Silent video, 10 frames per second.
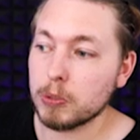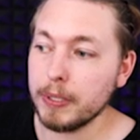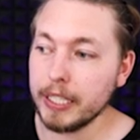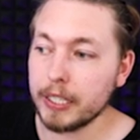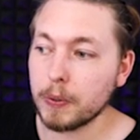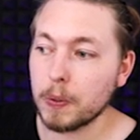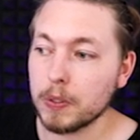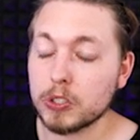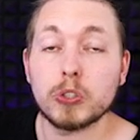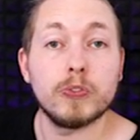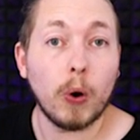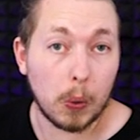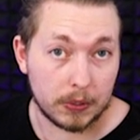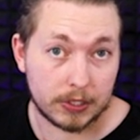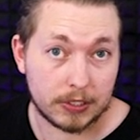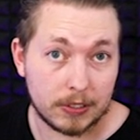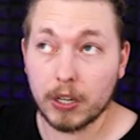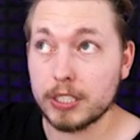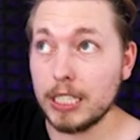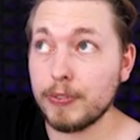to be equal to false,
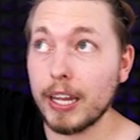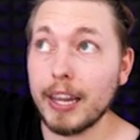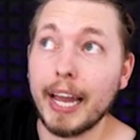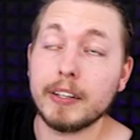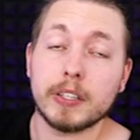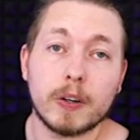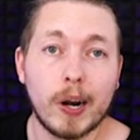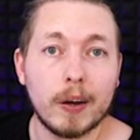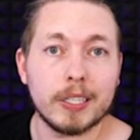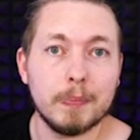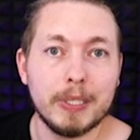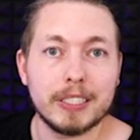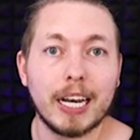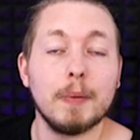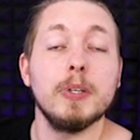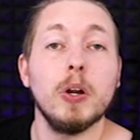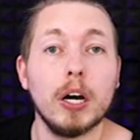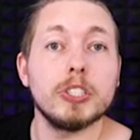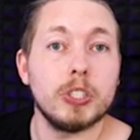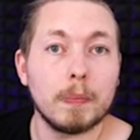because if I land on the ground, it means that I'm
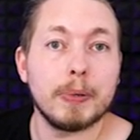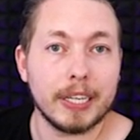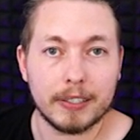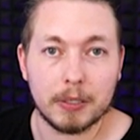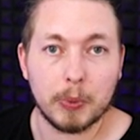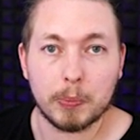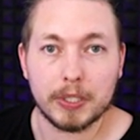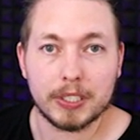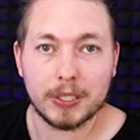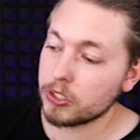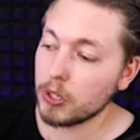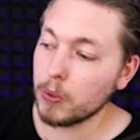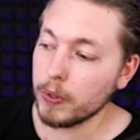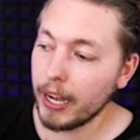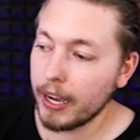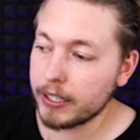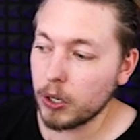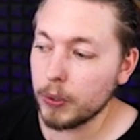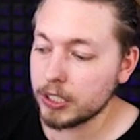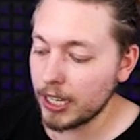not jumping at the moment. So I can
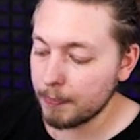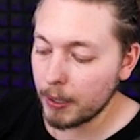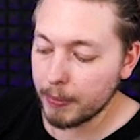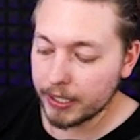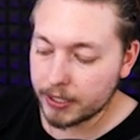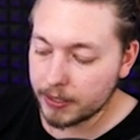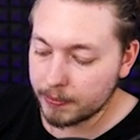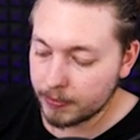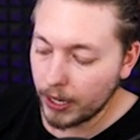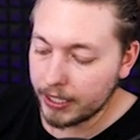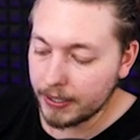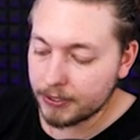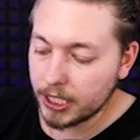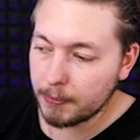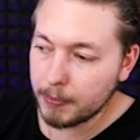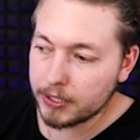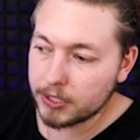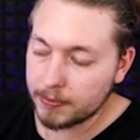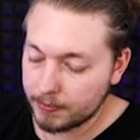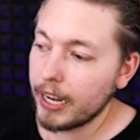go inside my method, write an if
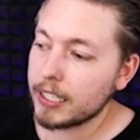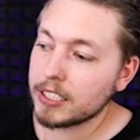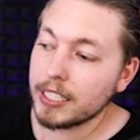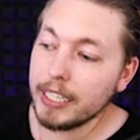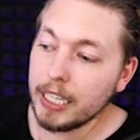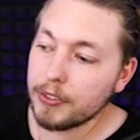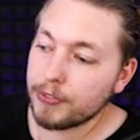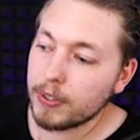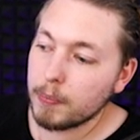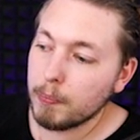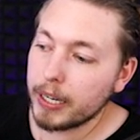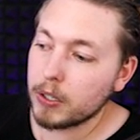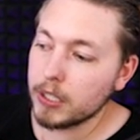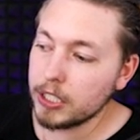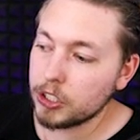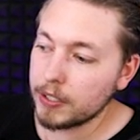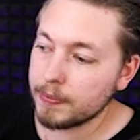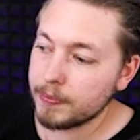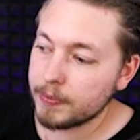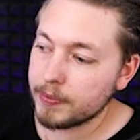statement, and I can say if my
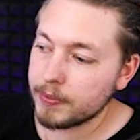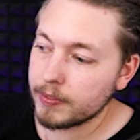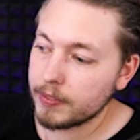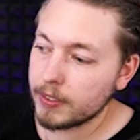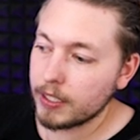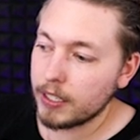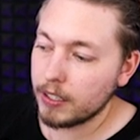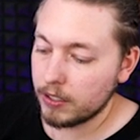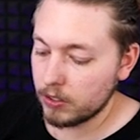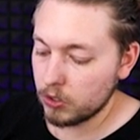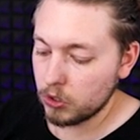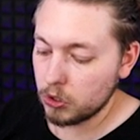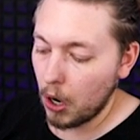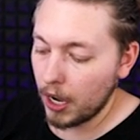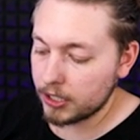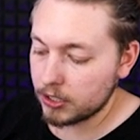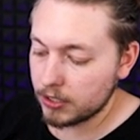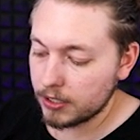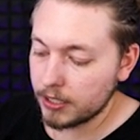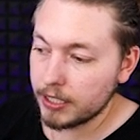collision dot
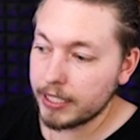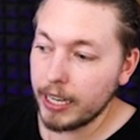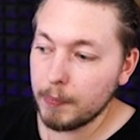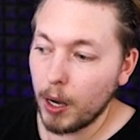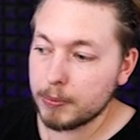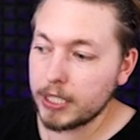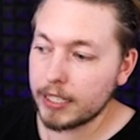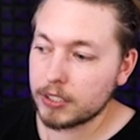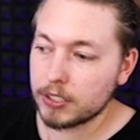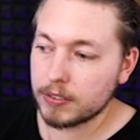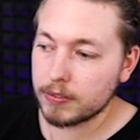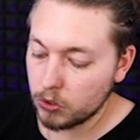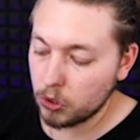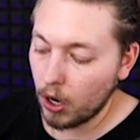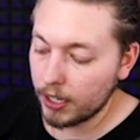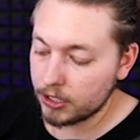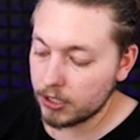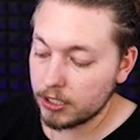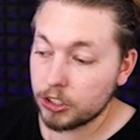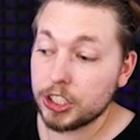game objects
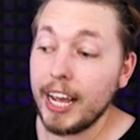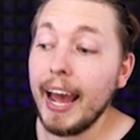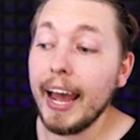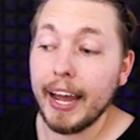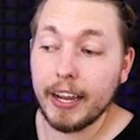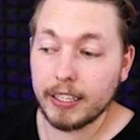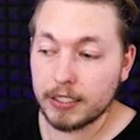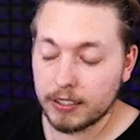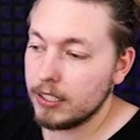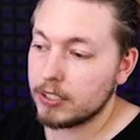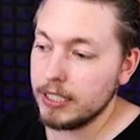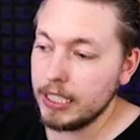dot tag is